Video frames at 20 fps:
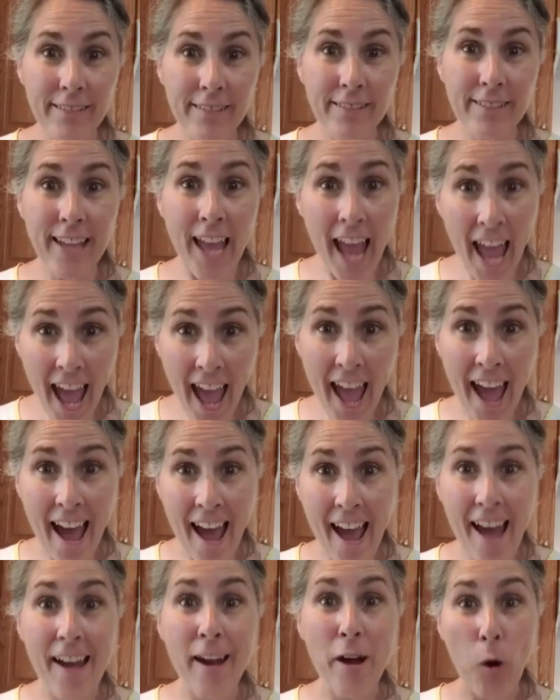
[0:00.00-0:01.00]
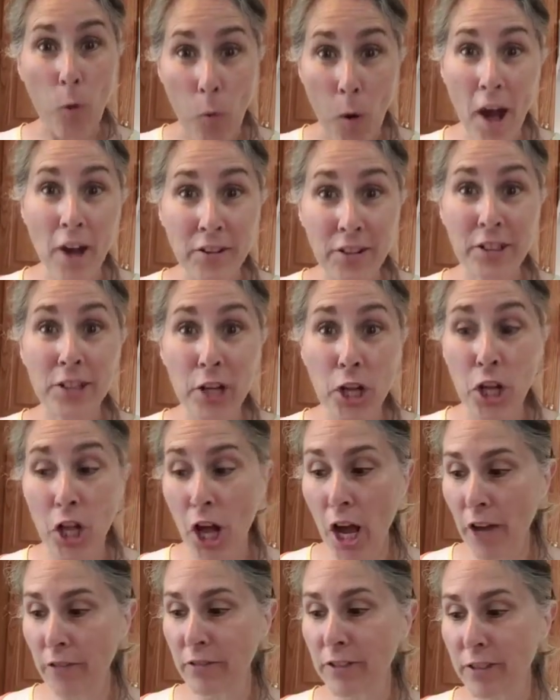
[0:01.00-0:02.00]
Yeah, water and a
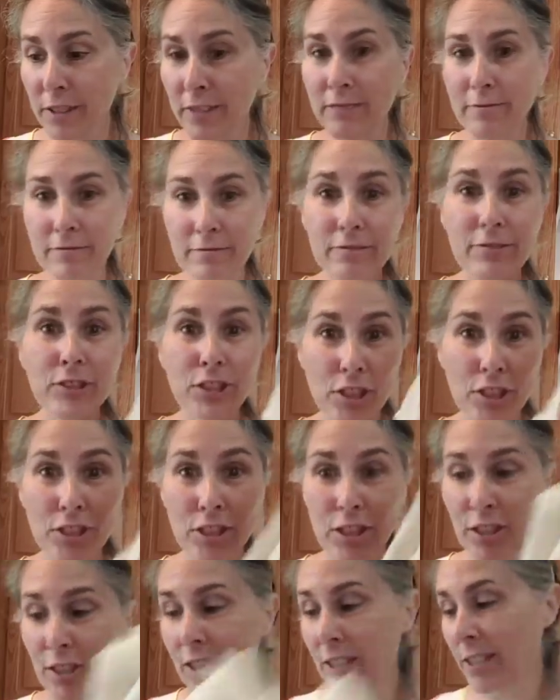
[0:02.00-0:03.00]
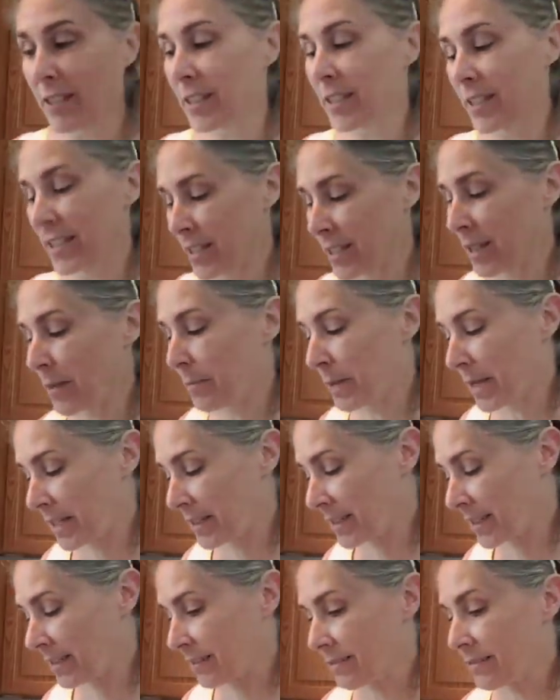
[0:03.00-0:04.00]
cloth. Just that's
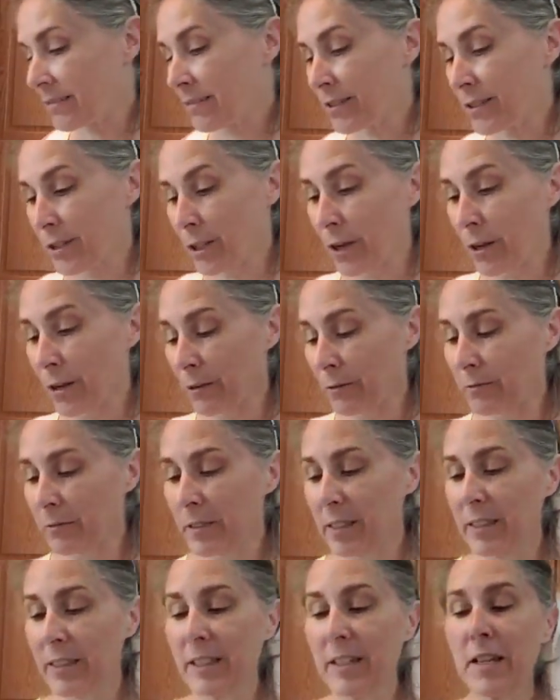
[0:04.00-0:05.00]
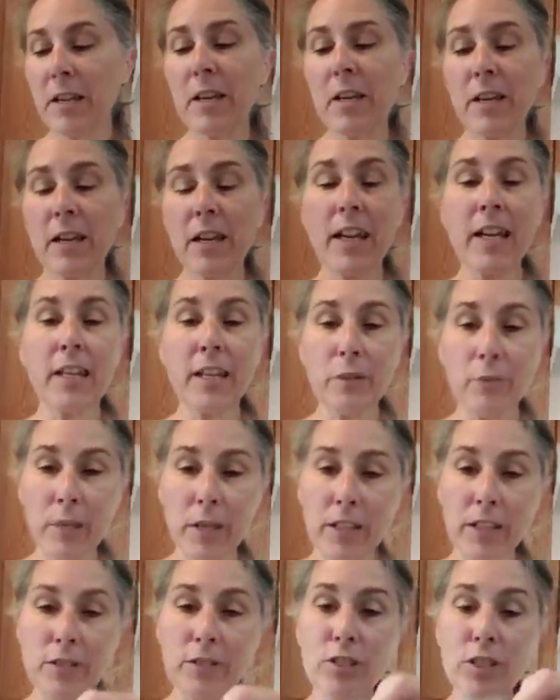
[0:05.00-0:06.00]
amazing. So
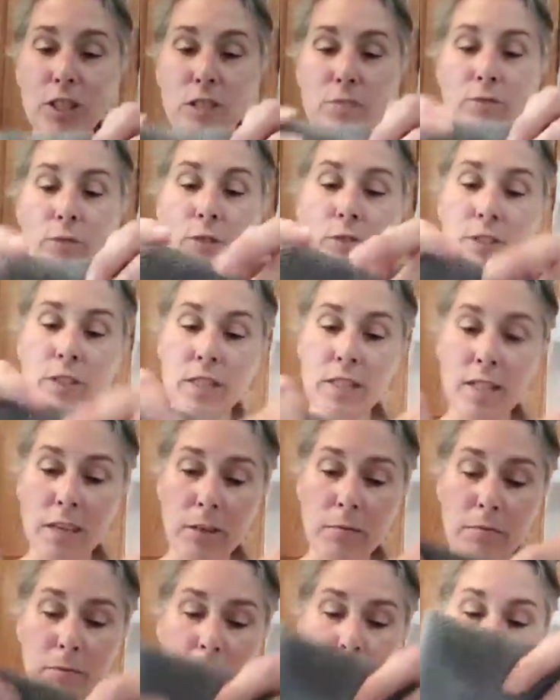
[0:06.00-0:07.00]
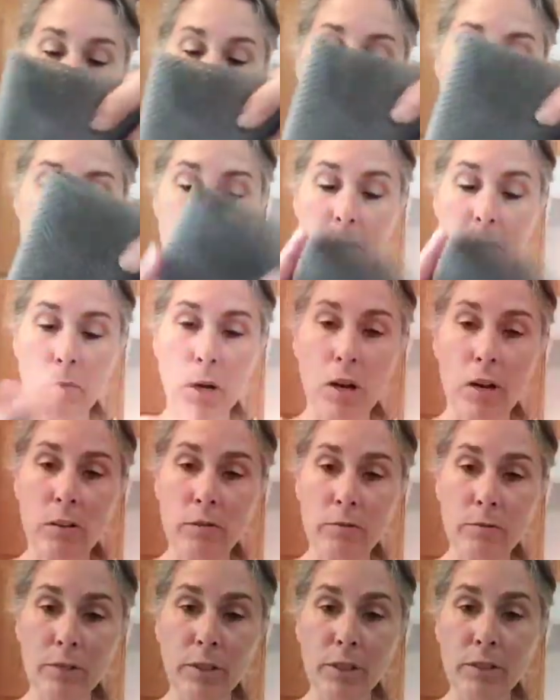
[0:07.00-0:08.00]
anyway, you just fold this up nice and
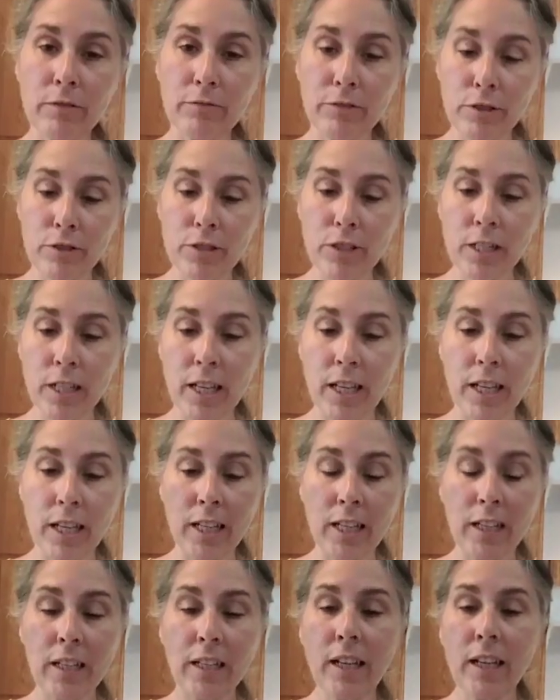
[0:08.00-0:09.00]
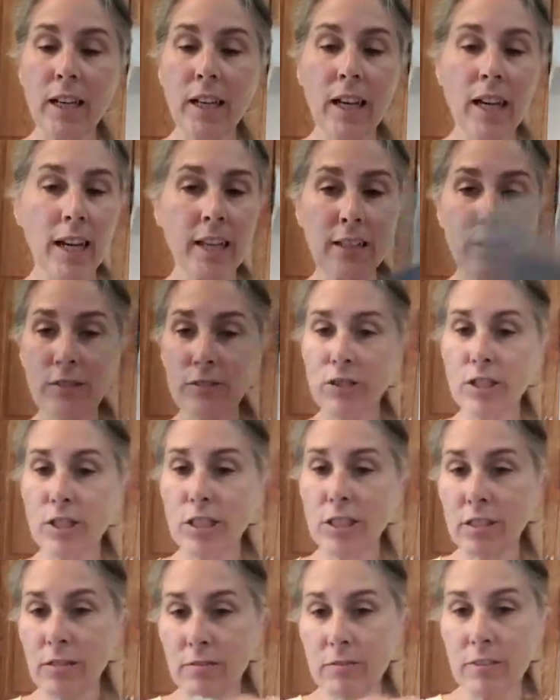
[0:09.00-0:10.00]
small when you first get it, and you
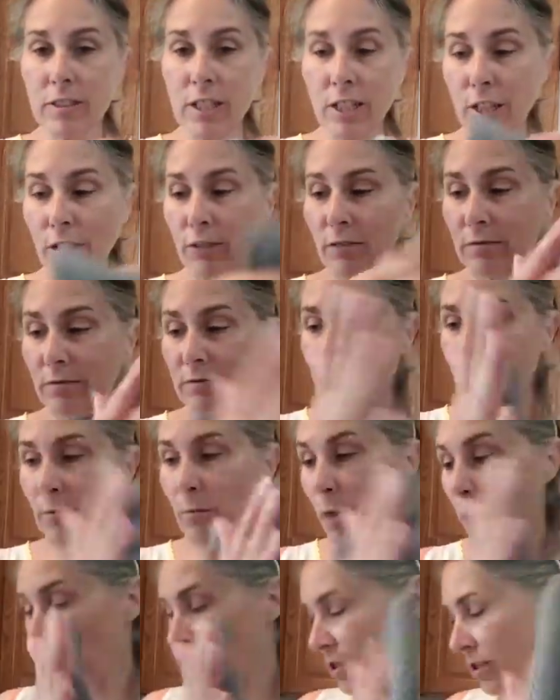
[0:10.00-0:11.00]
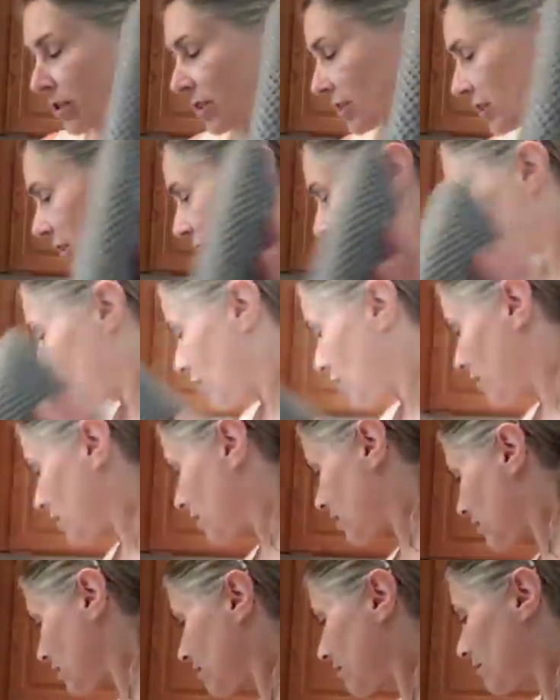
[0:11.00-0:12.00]
just, you know, wash the
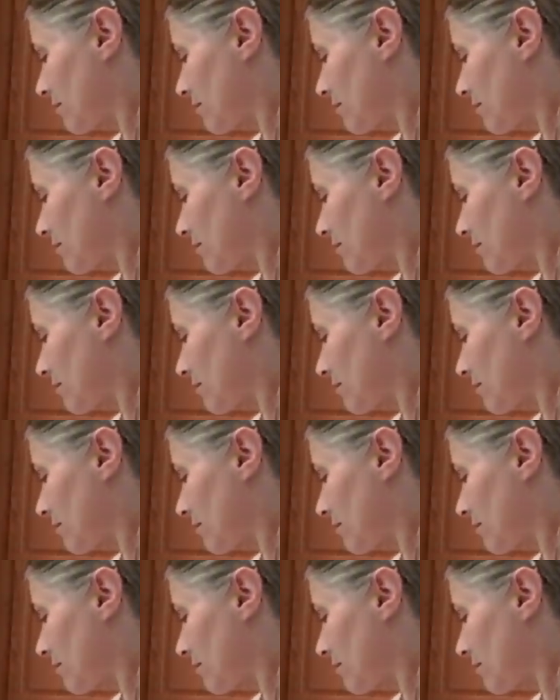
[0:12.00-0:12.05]
dishes.